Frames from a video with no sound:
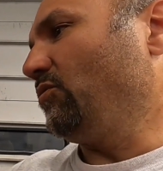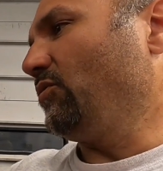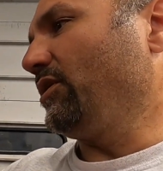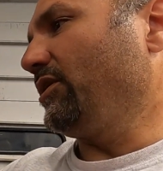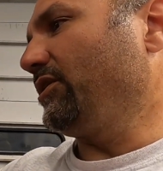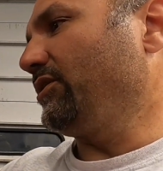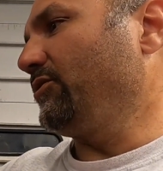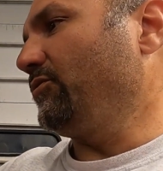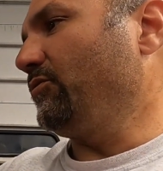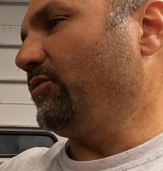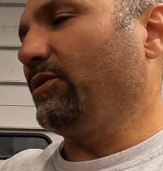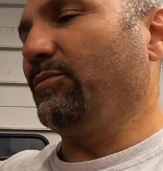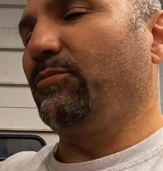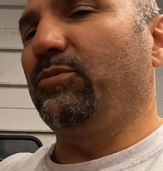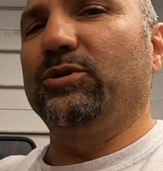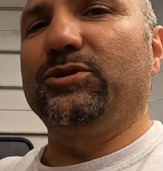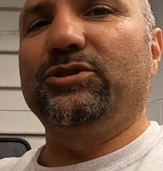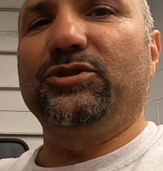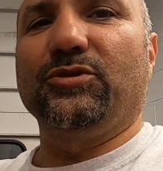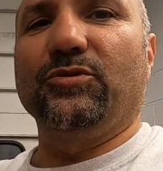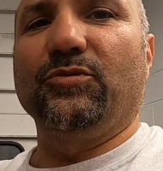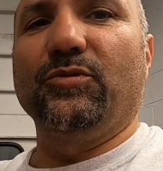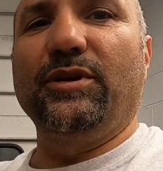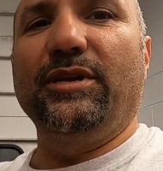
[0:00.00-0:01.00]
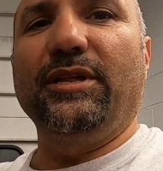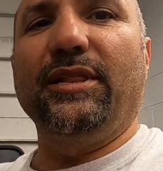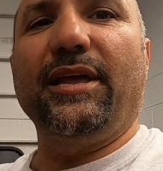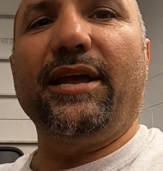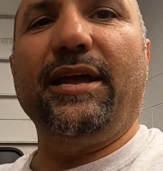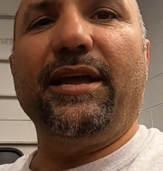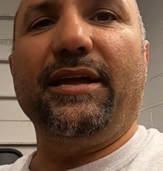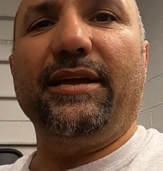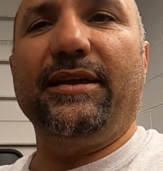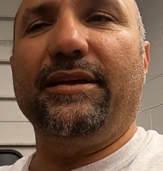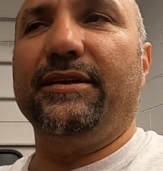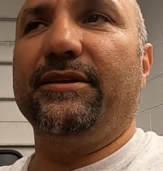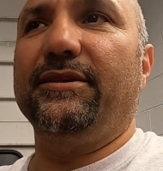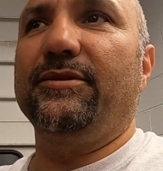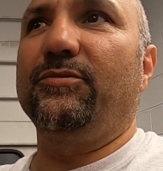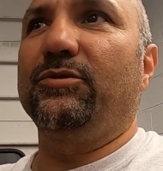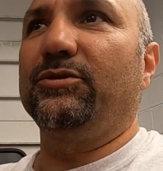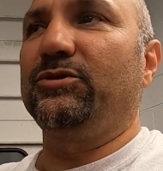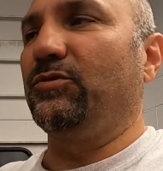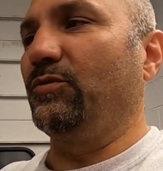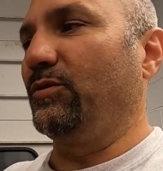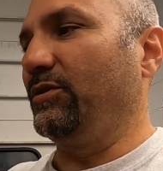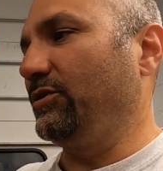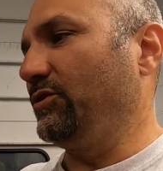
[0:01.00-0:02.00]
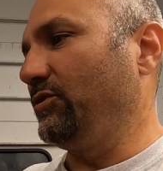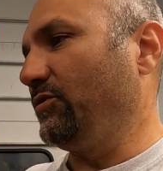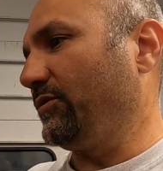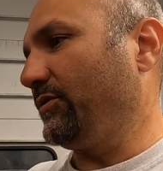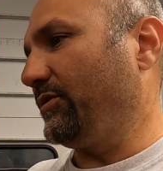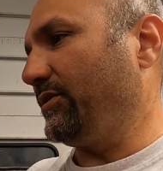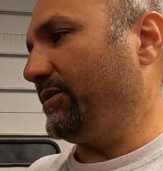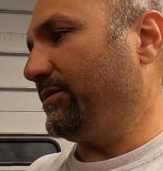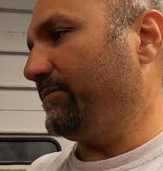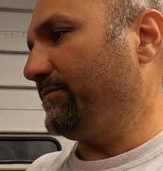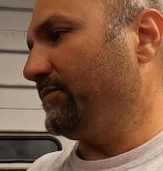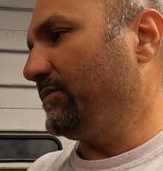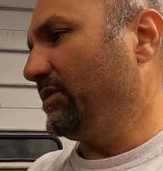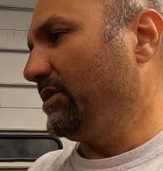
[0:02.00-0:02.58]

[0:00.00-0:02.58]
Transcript: where you want to put your relay and what you want to do with it.